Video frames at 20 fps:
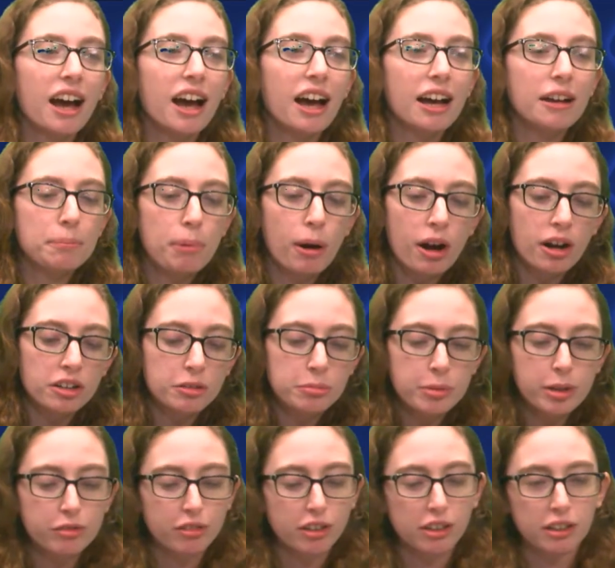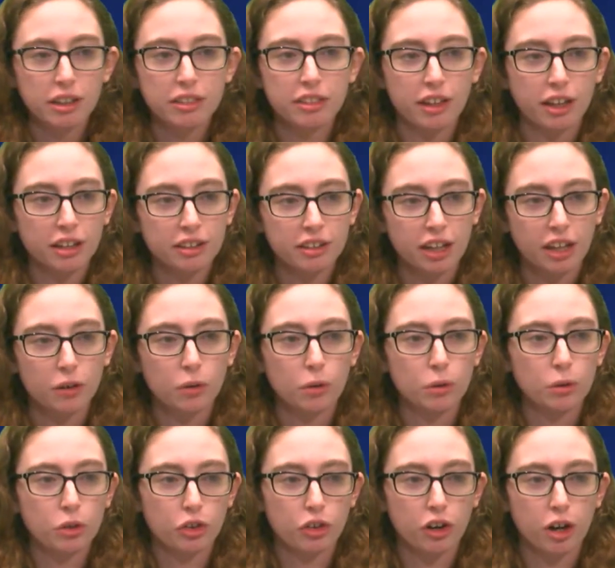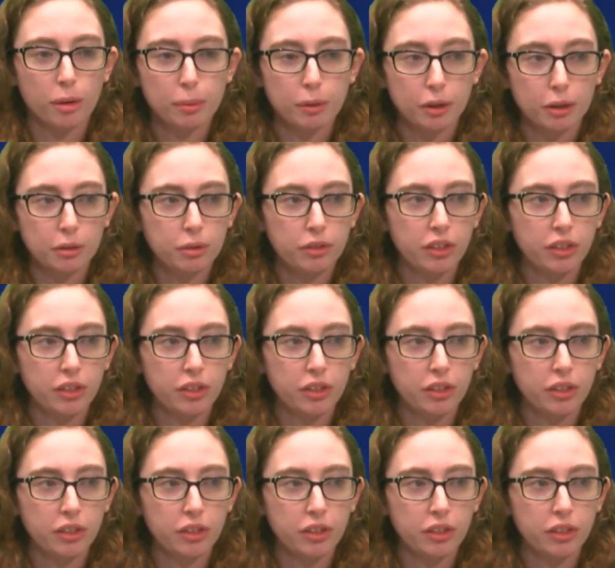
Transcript: I part of me really thinks that whole Garoppolo